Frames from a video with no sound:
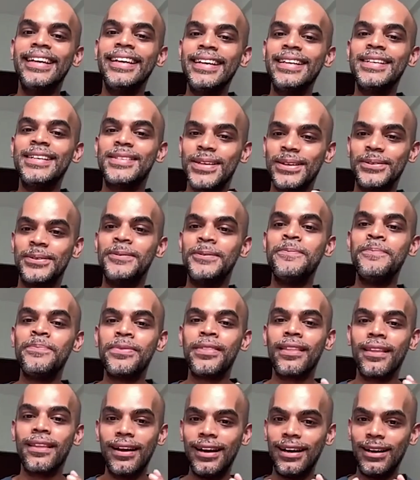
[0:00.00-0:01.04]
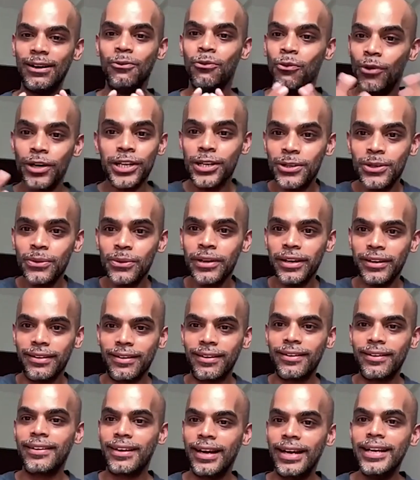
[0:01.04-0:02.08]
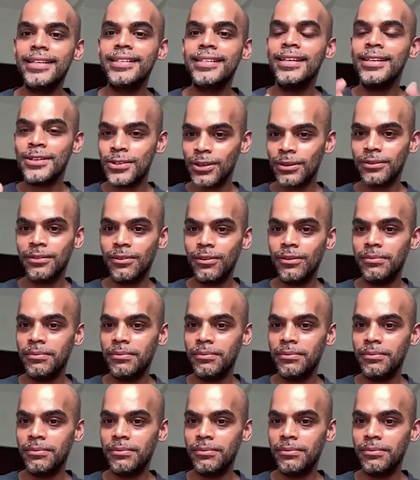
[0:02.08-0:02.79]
So, what do you do here, right? So,